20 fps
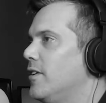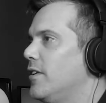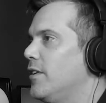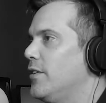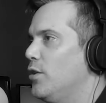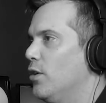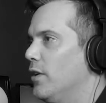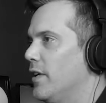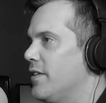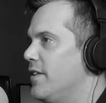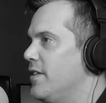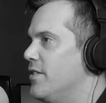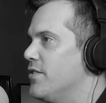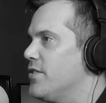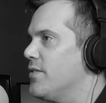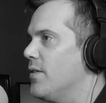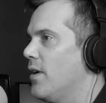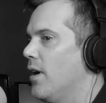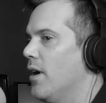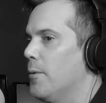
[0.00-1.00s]
You know, like
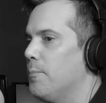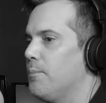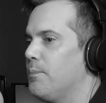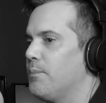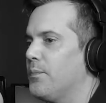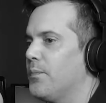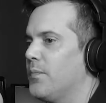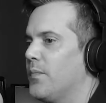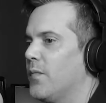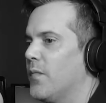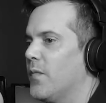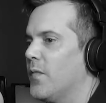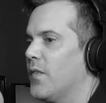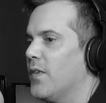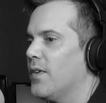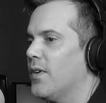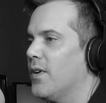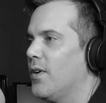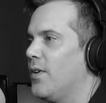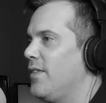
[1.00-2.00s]
these,
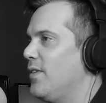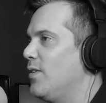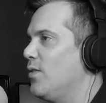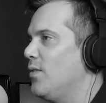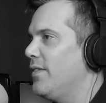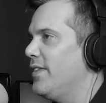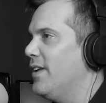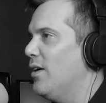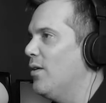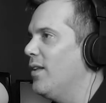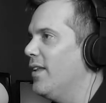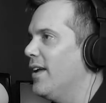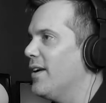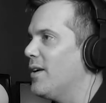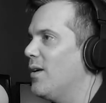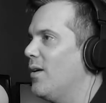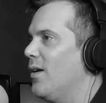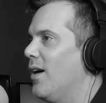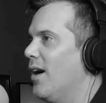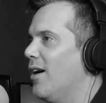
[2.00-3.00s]
not
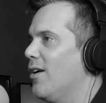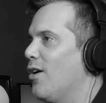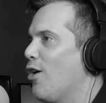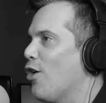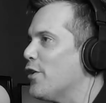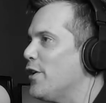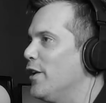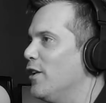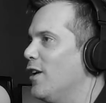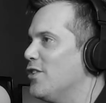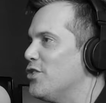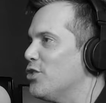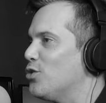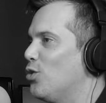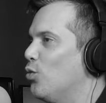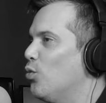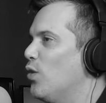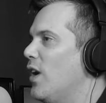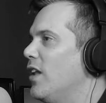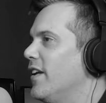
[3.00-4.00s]
like
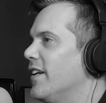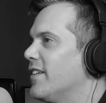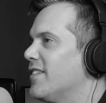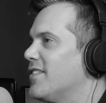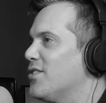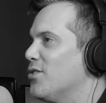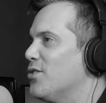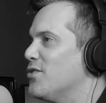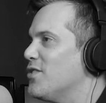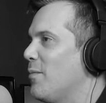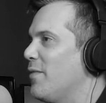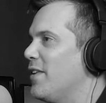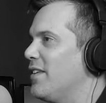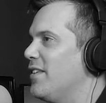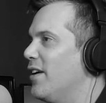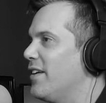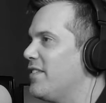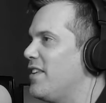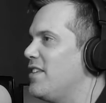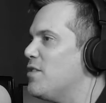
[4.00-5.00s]
archaeological relics or something,
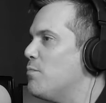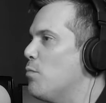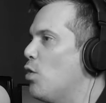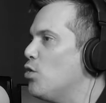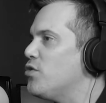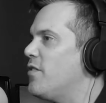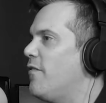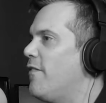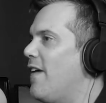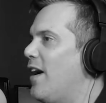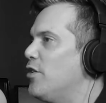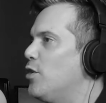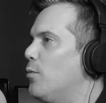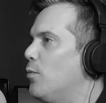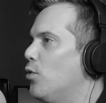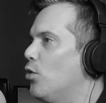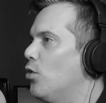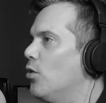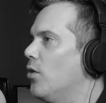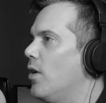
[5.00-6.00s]
like these most
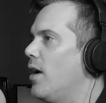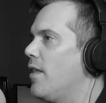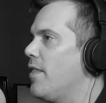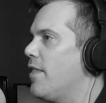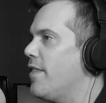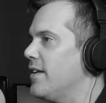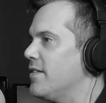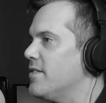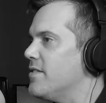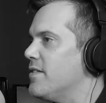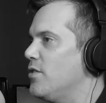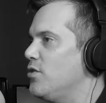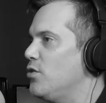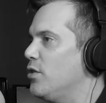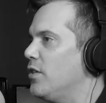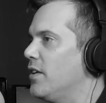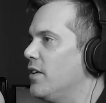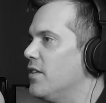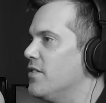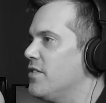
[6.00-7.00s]
valuable things that you
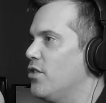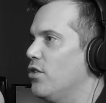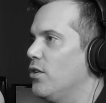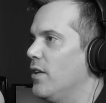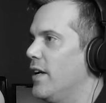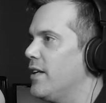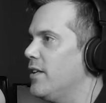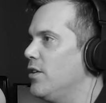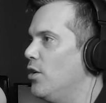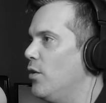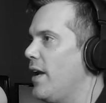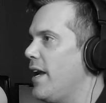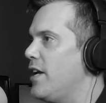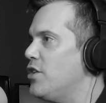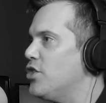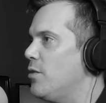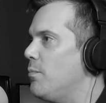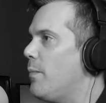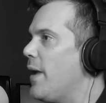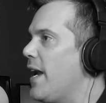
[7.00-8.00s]
can consider, like, you know,
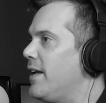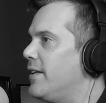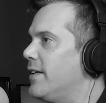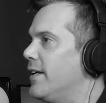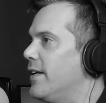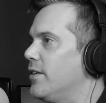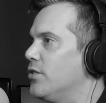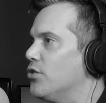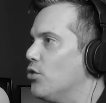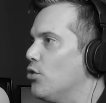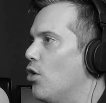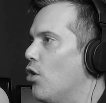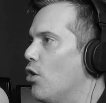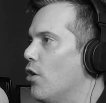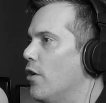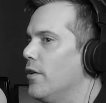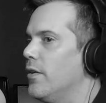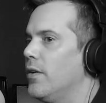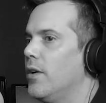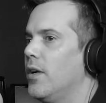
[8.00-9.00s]
ancient paintings or
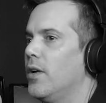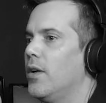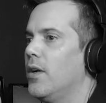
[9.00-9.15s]
art,